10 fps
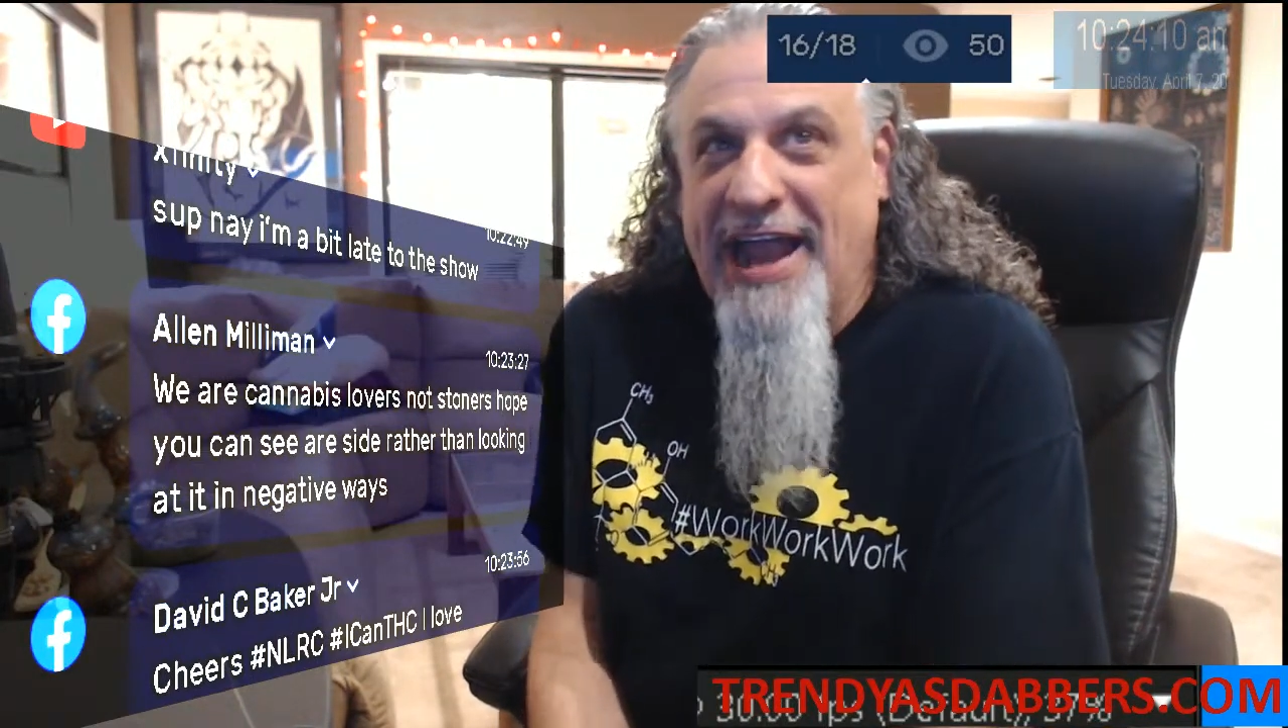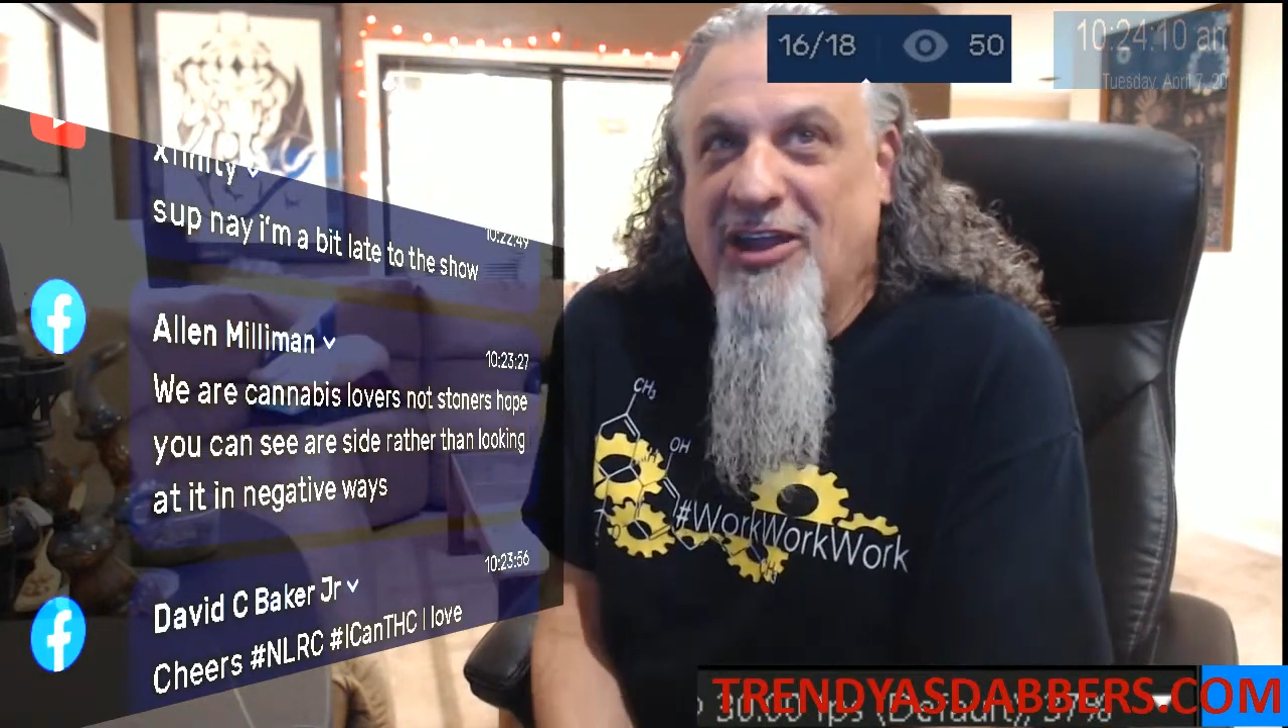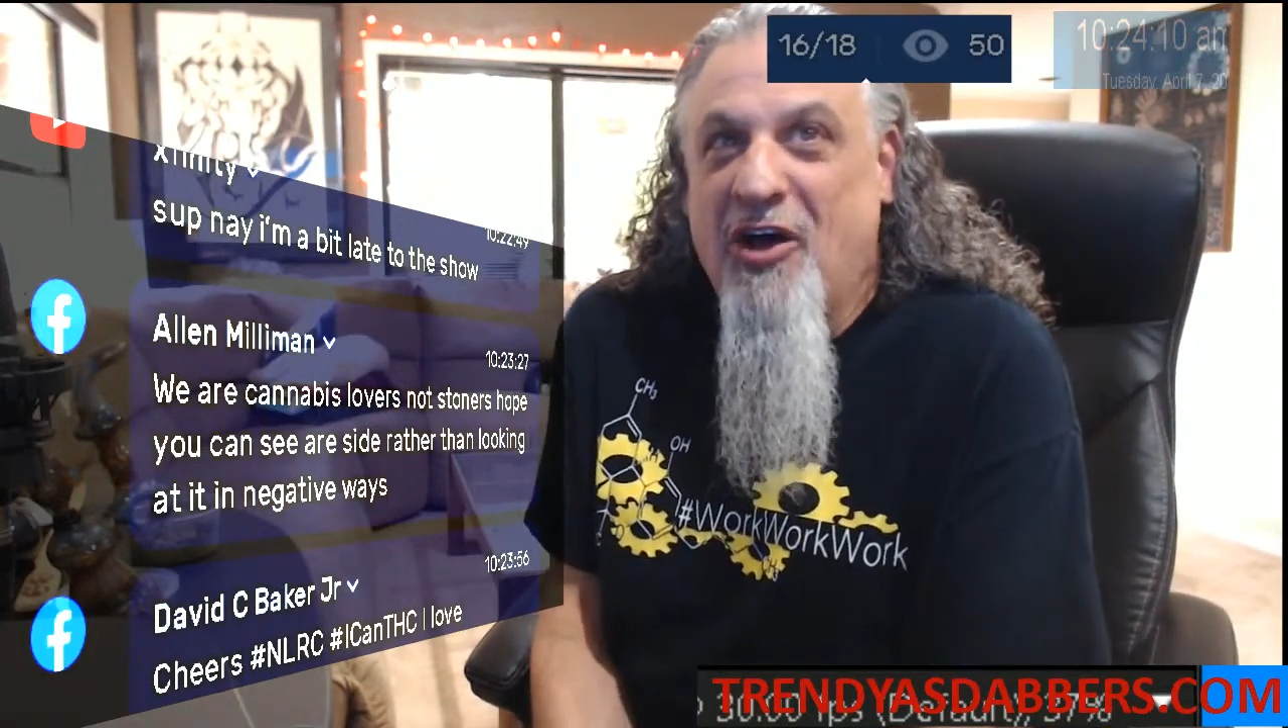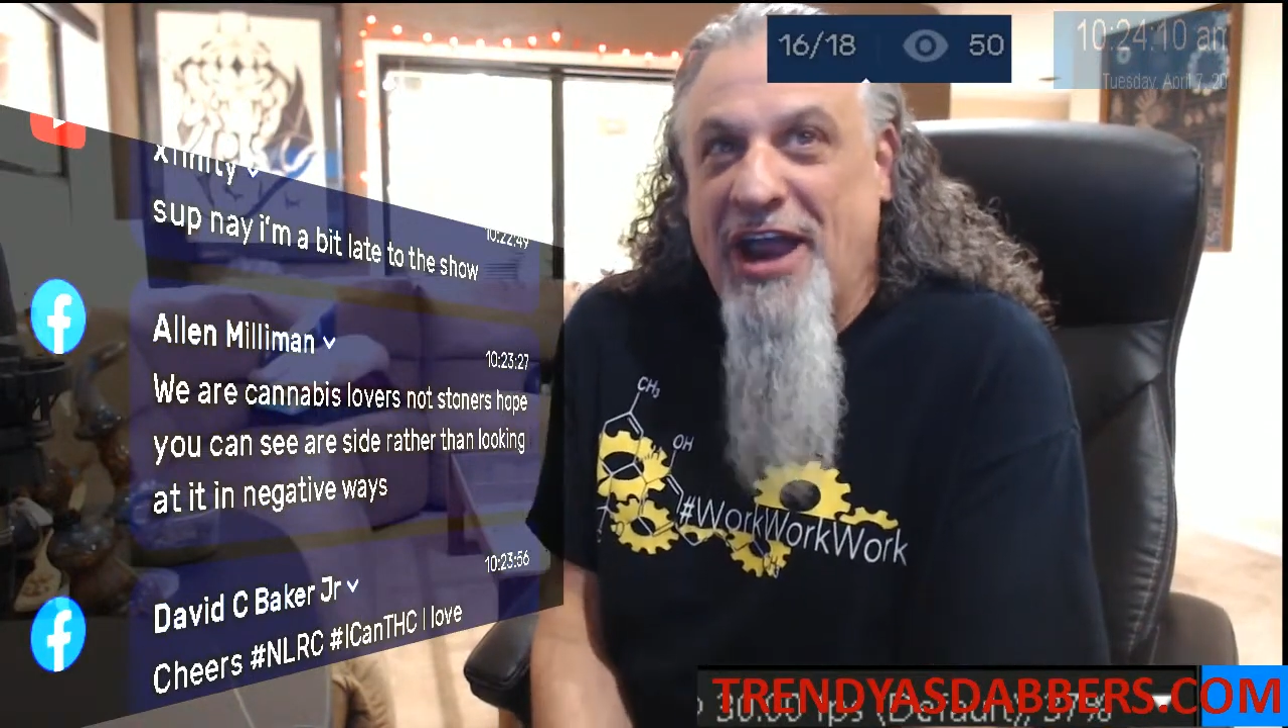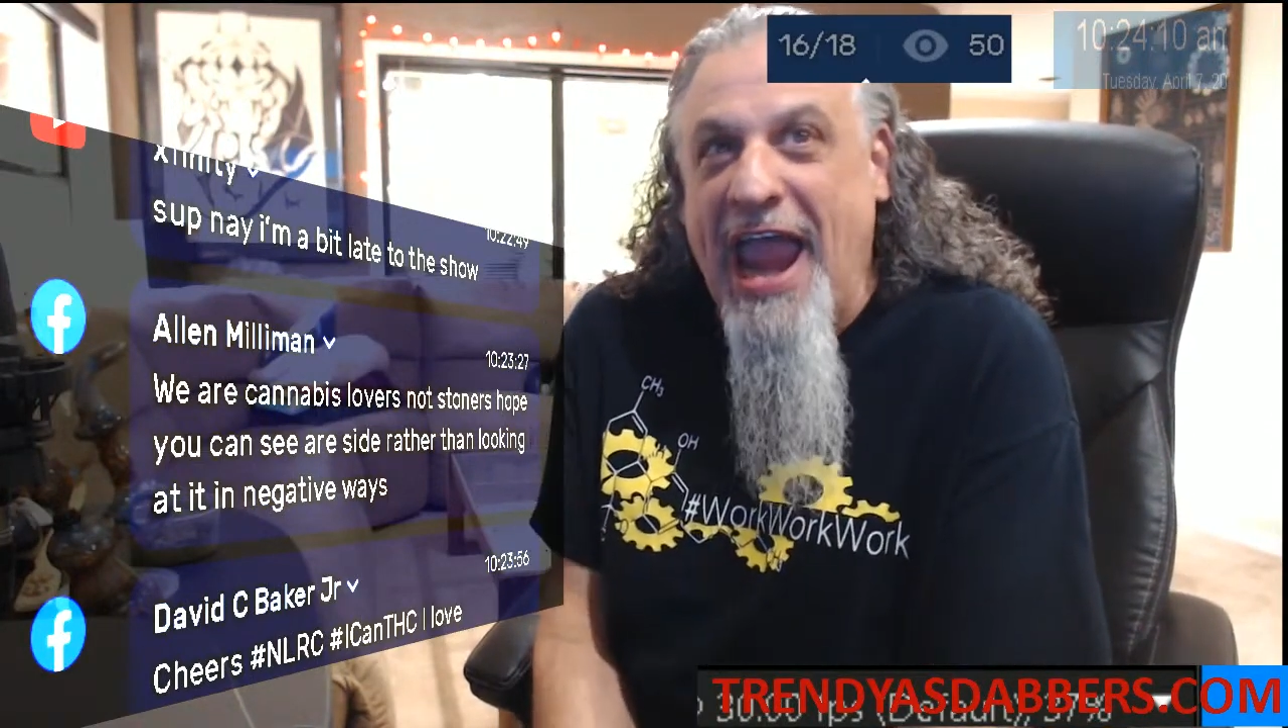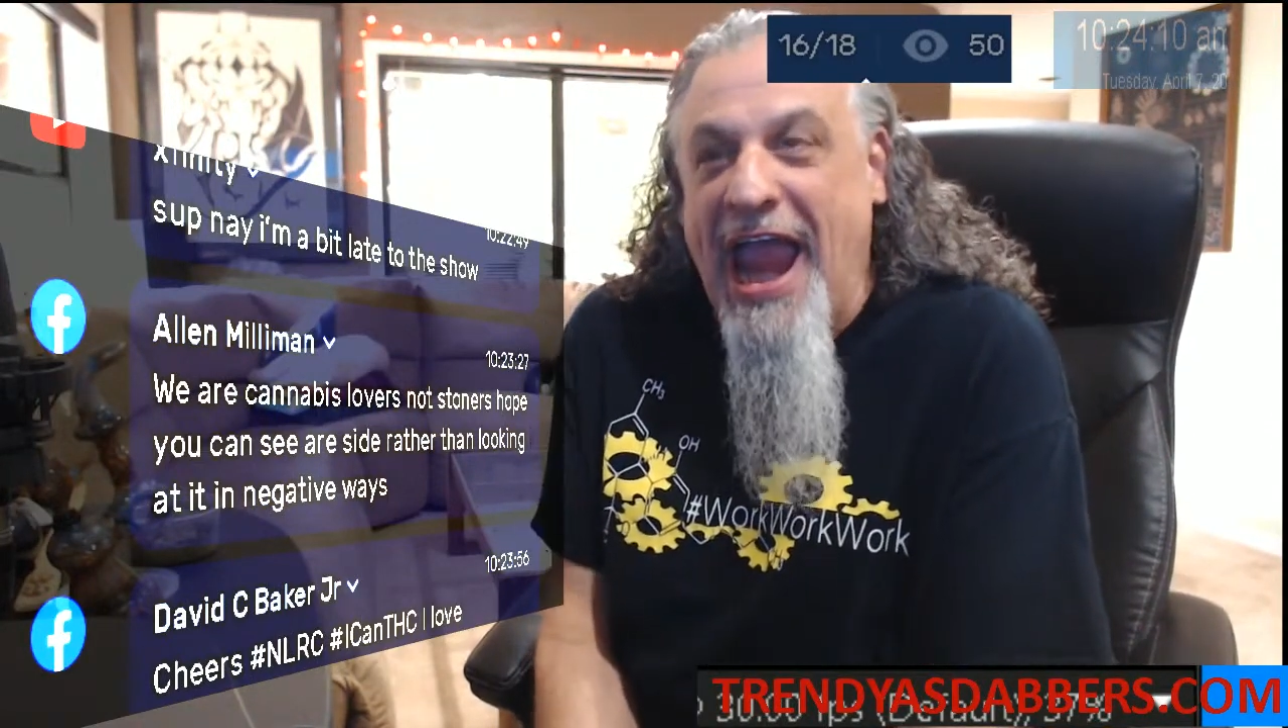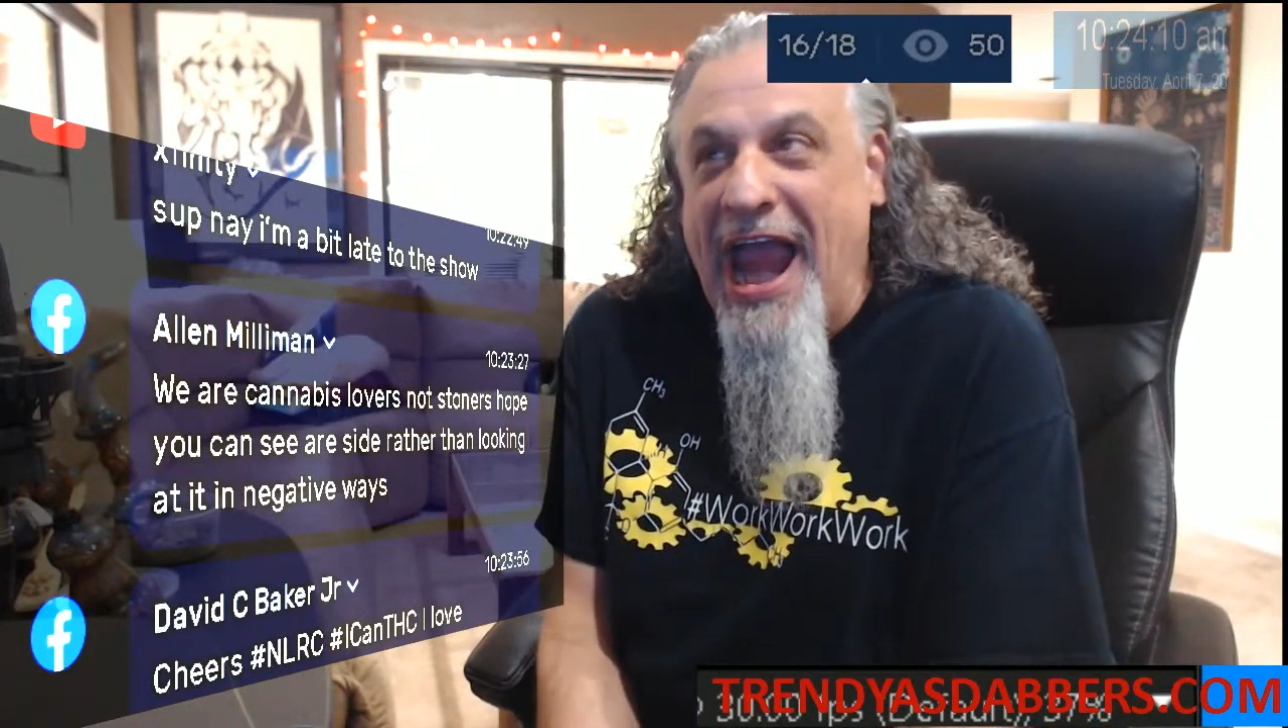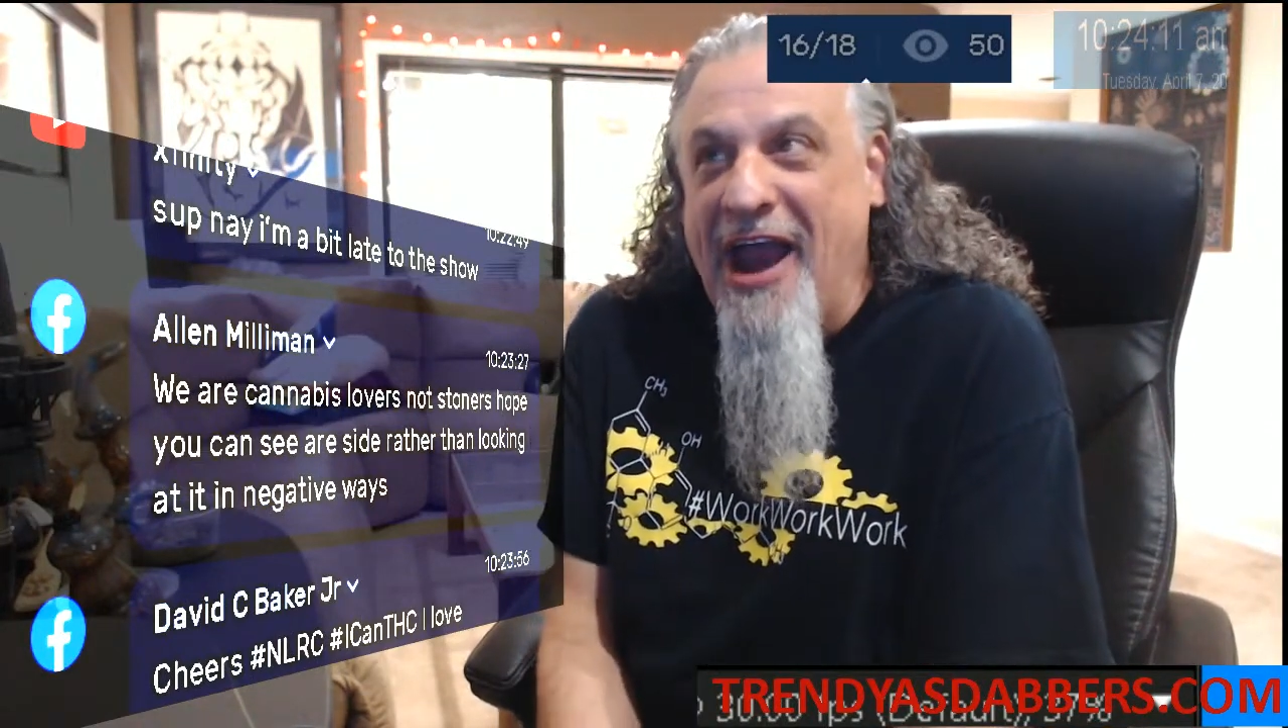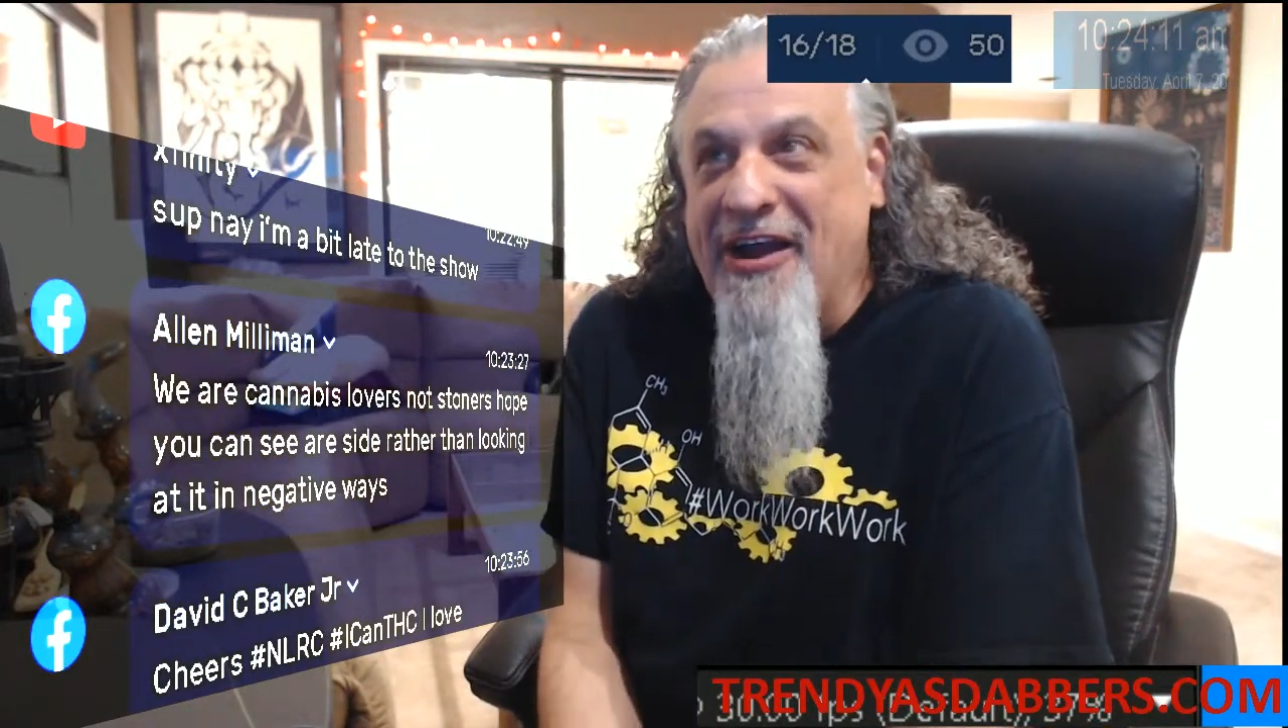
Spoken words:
long hair,